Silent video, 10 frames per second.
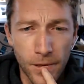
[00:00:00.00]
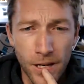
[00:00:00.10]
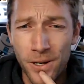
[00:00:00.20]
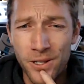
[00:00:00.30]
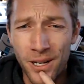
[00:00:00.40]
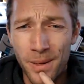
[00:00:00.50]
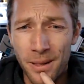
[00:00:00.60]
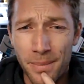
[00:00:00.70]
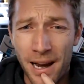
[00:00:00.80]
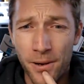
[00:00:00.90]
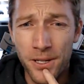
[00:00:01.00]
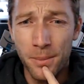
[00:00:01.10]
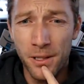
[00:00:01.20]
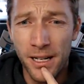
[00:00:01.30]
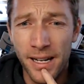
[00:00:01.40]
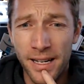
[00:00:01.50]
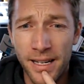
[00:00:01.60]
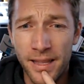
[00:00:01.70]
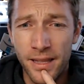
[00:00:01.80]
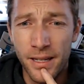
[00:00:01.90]
Oh, are you talking about the power supply
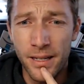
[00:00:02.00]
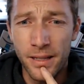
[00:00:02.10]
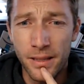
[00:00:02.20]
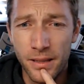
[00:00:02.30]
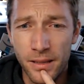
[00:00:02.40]
in the